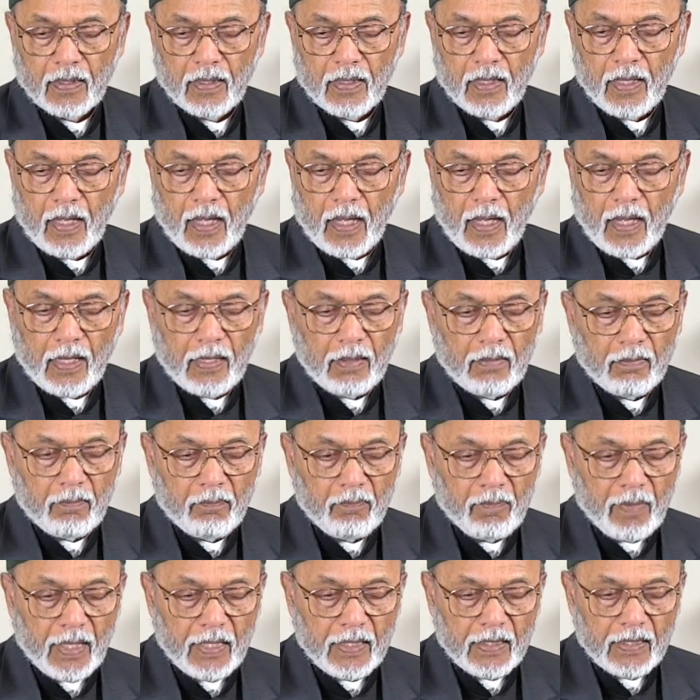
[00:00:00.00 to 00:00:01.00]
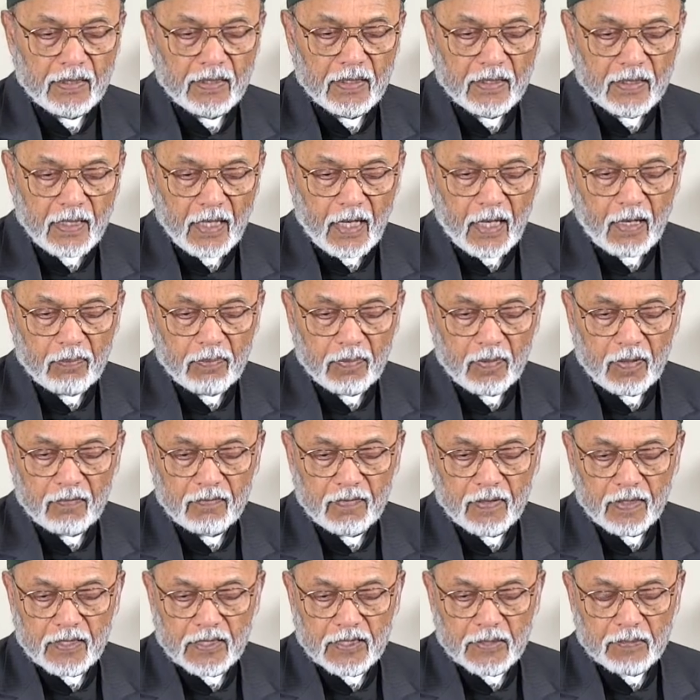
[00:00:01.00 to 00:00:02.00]
and made it the capital of
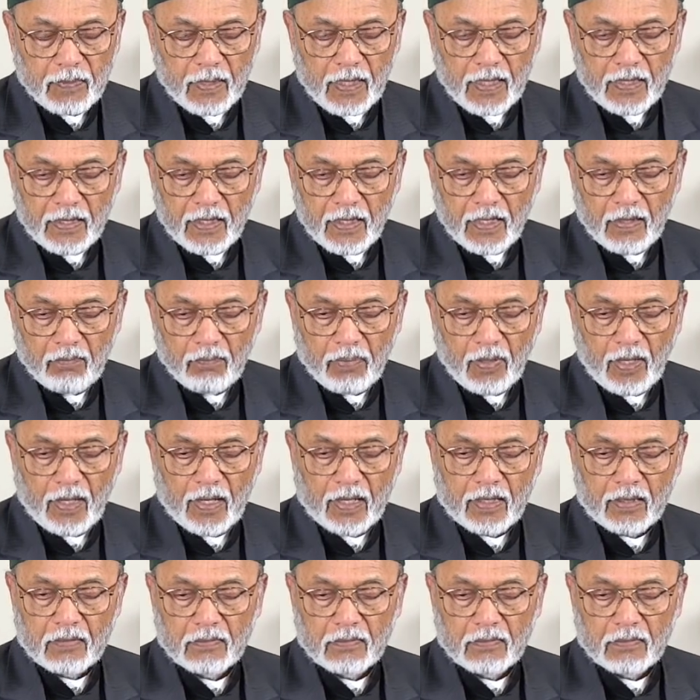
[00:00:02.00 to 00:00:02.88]
their expanding empire.